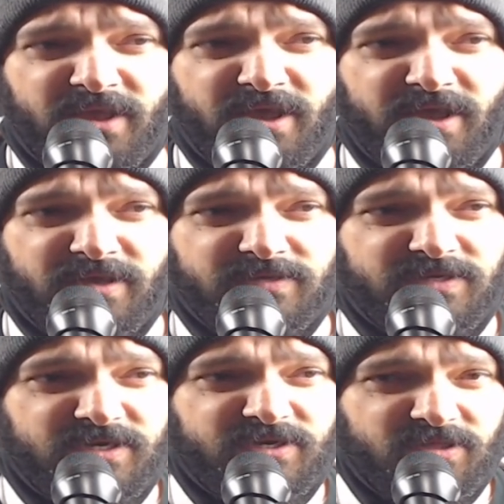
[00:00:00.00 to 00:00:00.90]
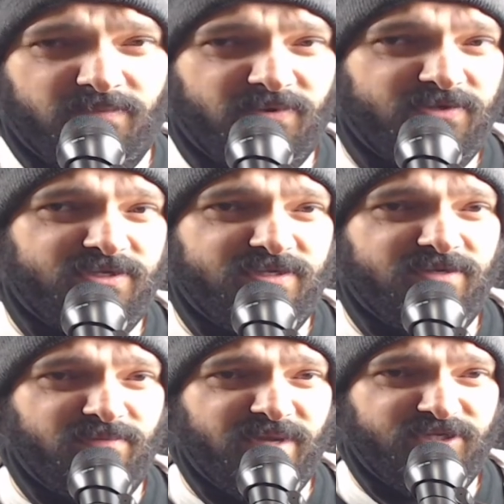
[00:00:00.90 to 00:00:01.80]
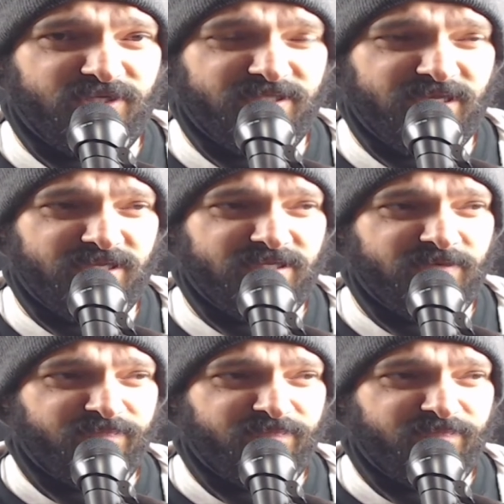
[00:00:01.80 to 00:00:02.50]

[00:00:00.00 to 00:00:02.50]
And another person mentioned that